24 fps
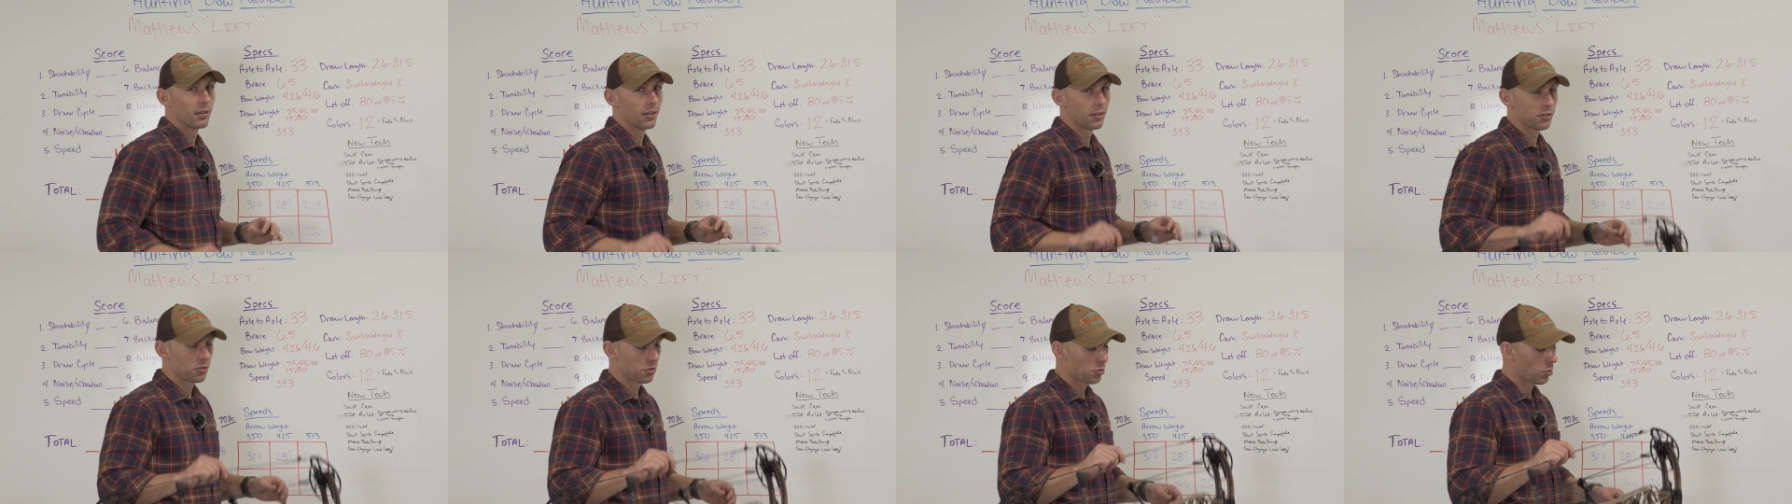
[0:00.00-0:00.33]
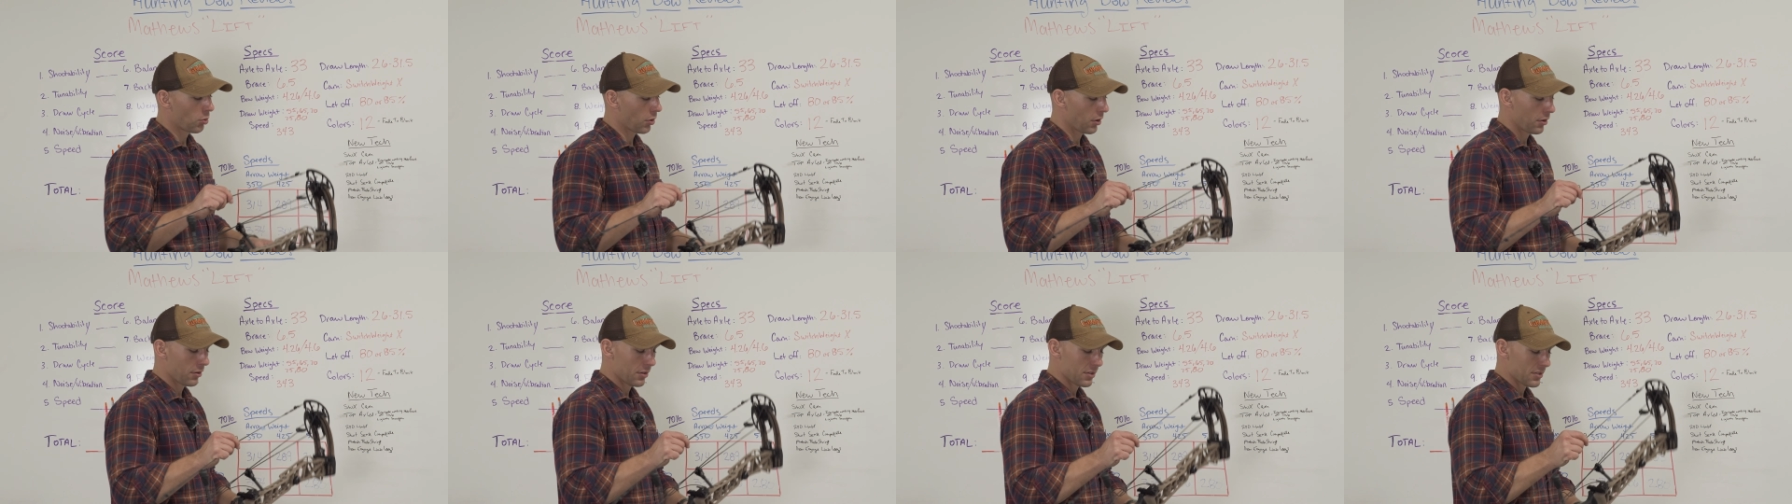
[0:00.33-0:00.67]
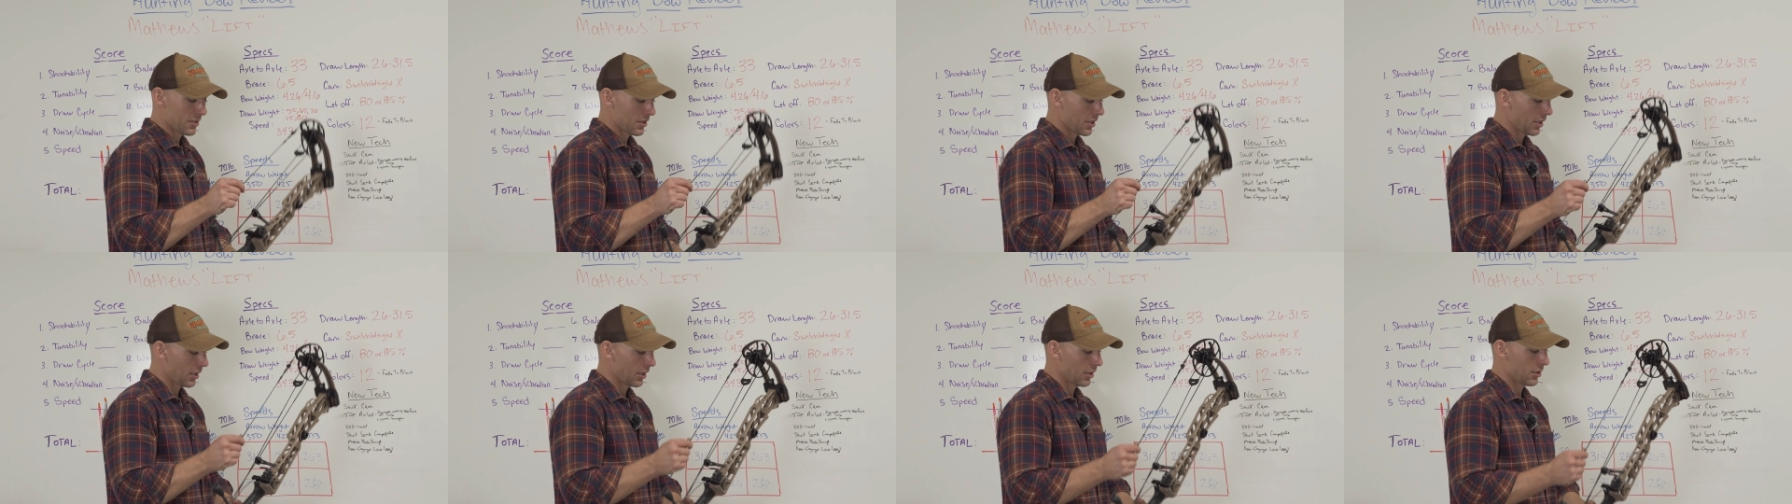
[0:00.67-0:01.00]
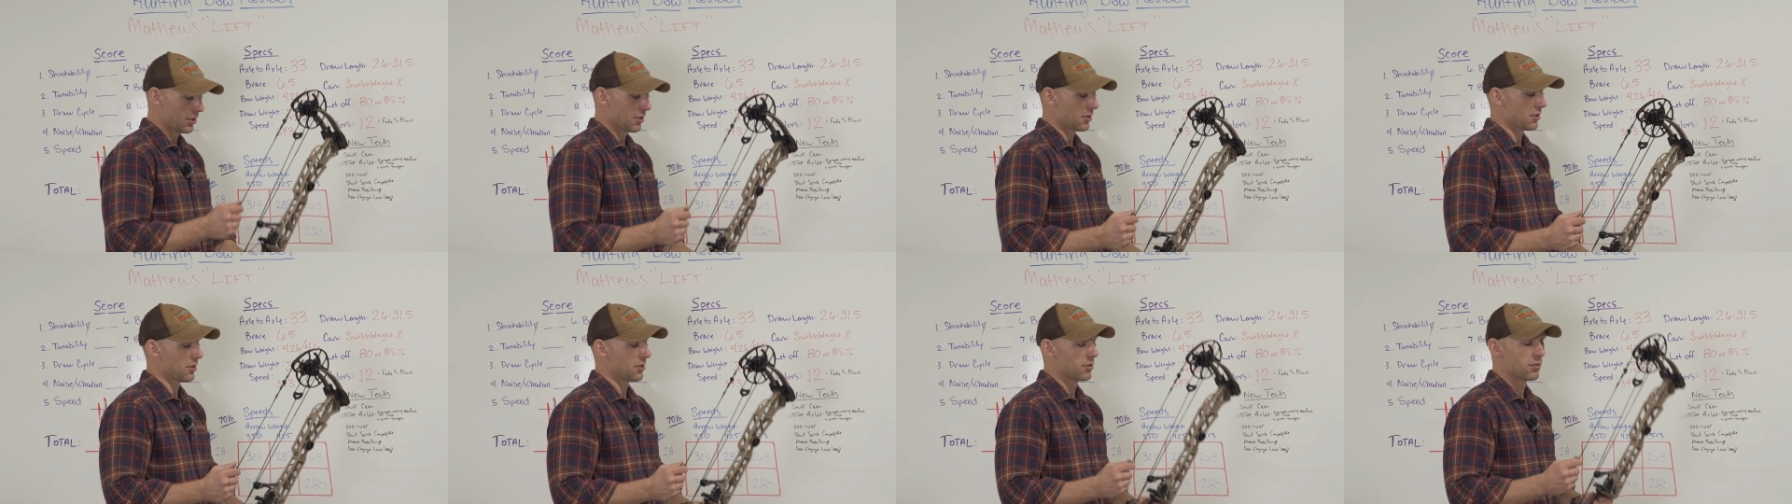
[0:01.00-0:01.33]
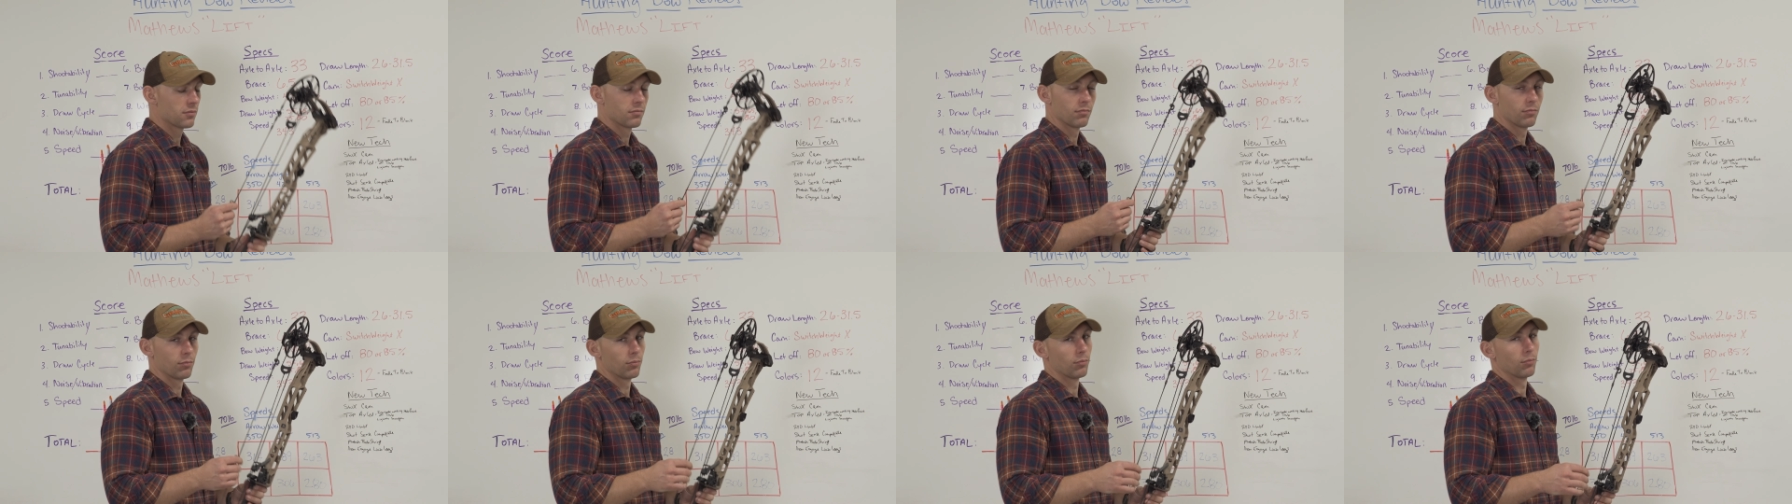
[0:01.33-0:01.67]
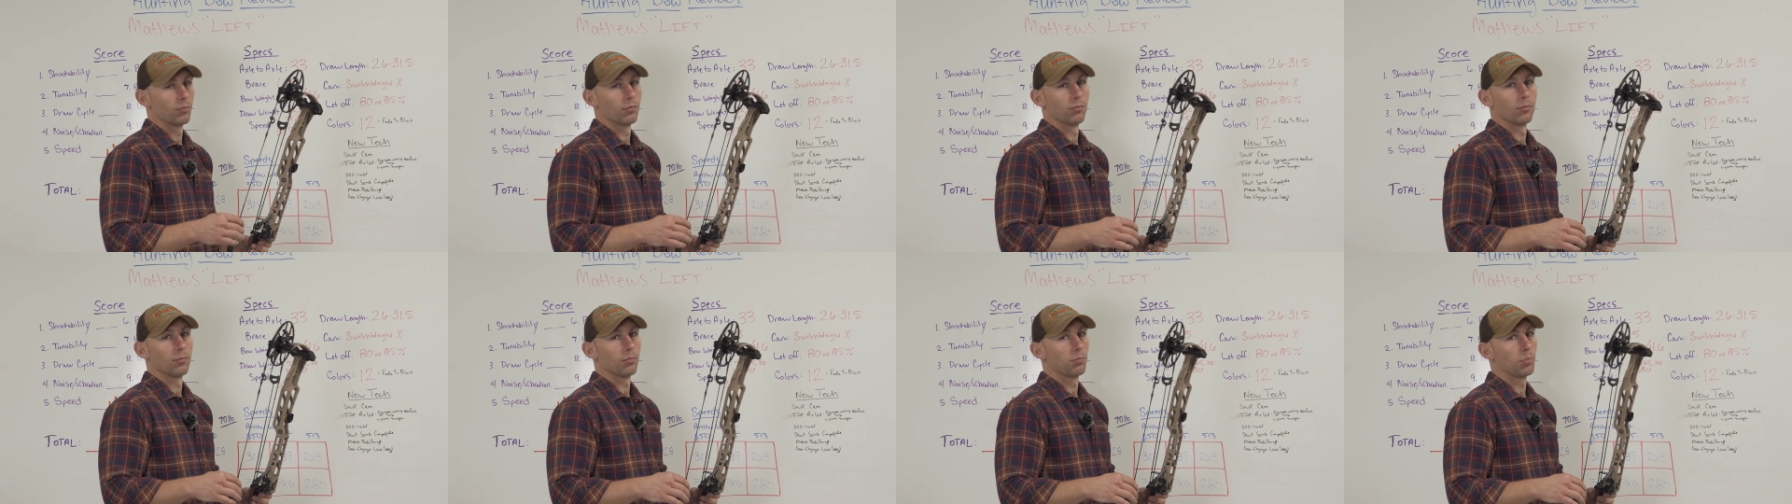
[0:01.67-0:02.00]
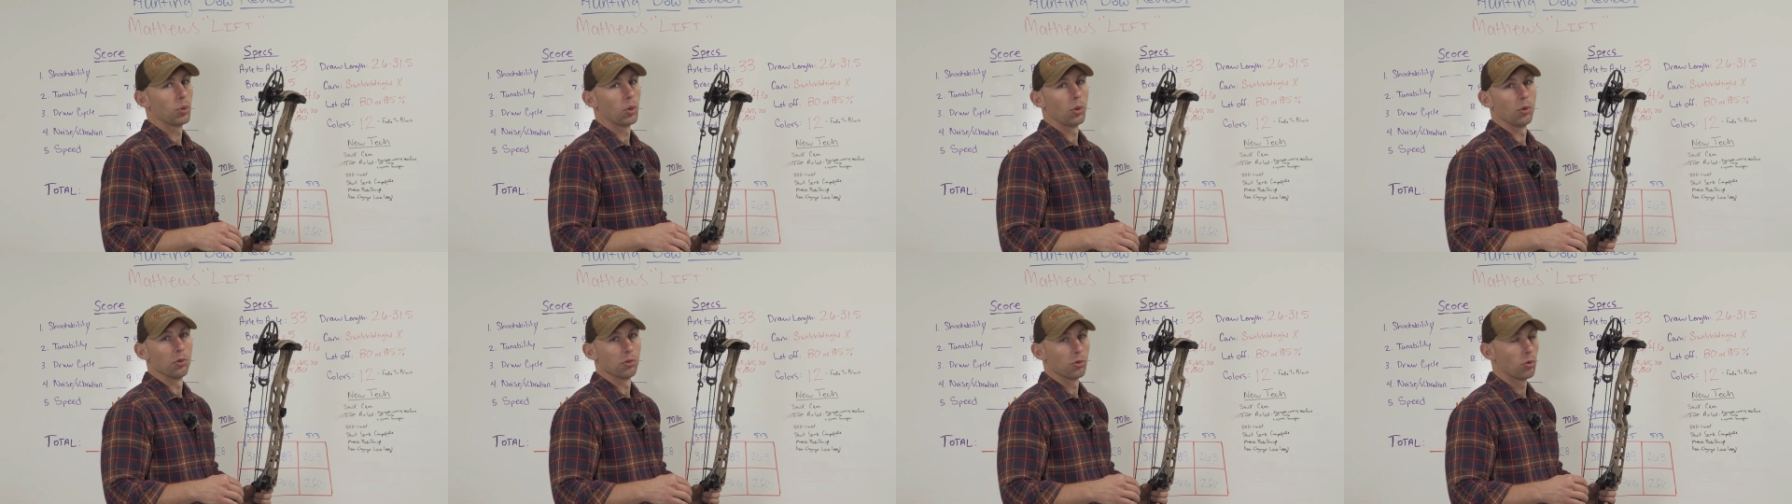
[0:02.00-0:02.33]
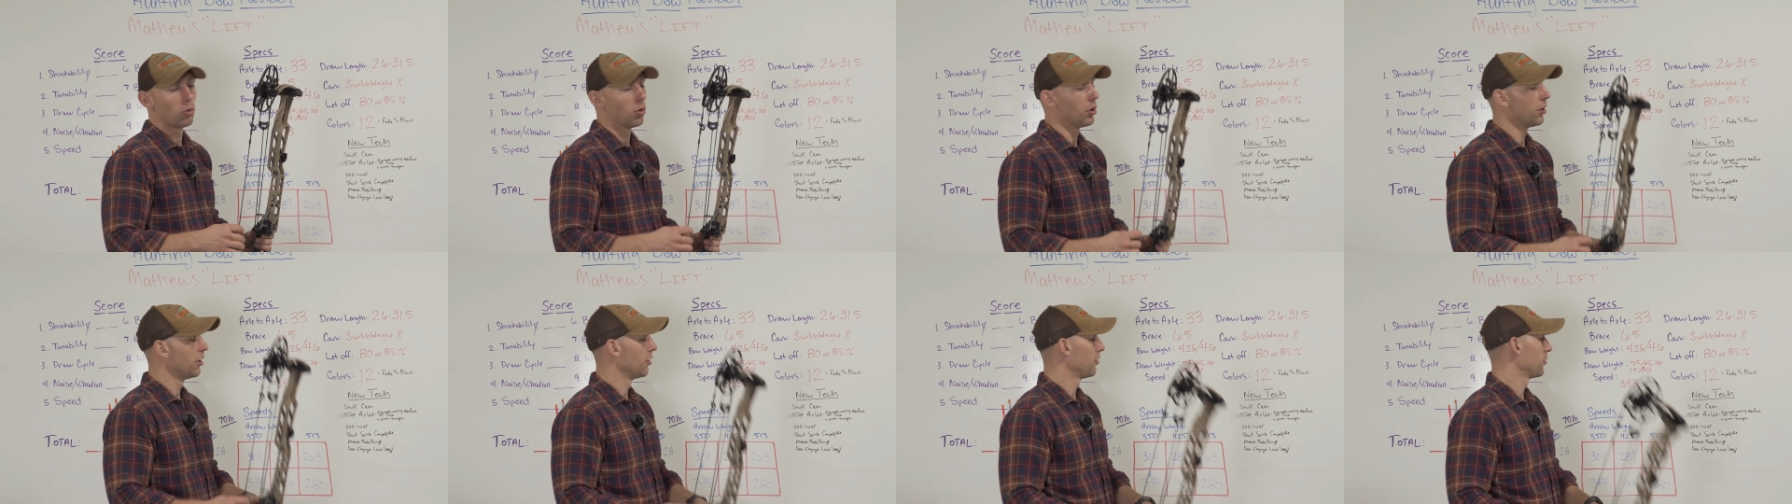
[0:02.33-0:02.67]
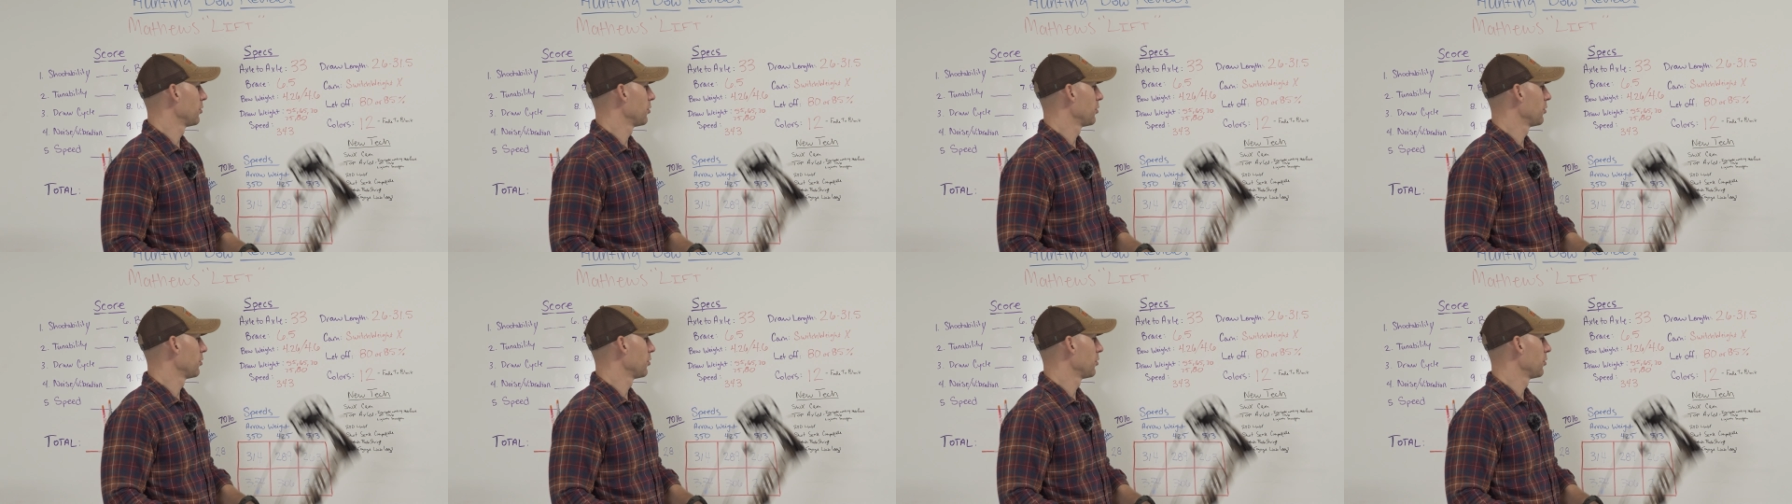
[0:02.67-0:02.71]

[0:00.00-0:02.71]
this is where this thing just pulls away